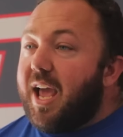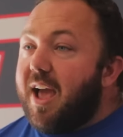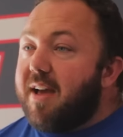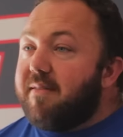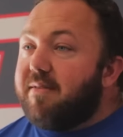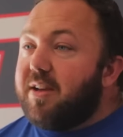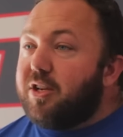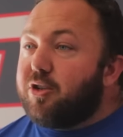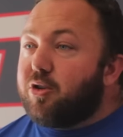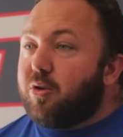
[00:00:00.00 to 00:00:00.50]

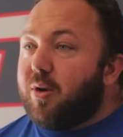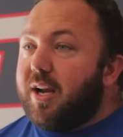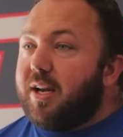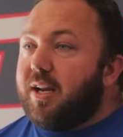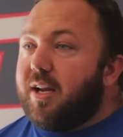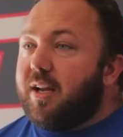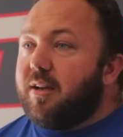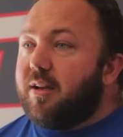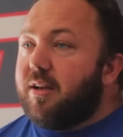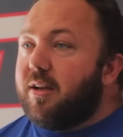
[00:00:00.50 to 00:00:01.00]
heavy
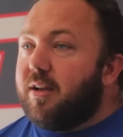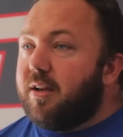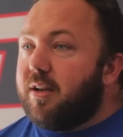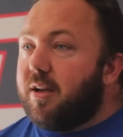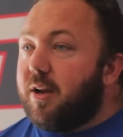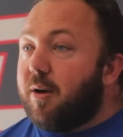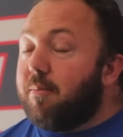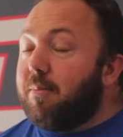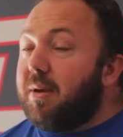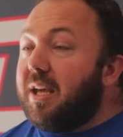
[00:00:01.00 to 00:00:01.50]
training,
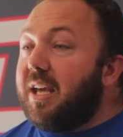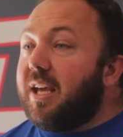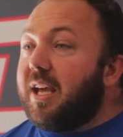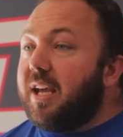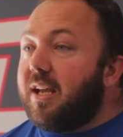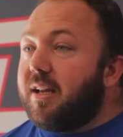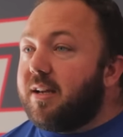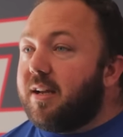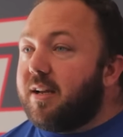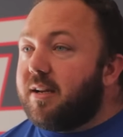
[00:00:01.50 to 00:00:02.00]
you know,
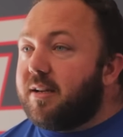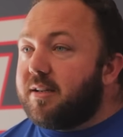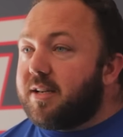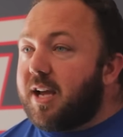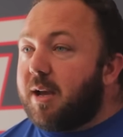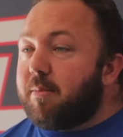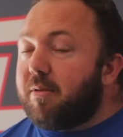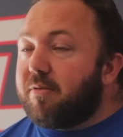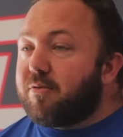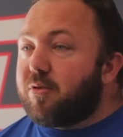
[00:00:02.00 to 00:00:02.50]
peaking
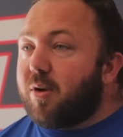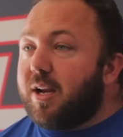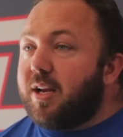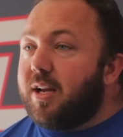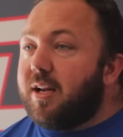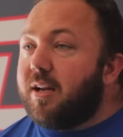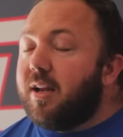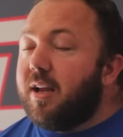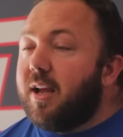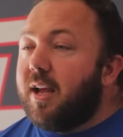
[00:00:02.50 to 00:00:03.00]
type of
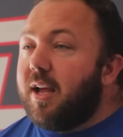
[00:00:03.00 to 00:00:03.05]
training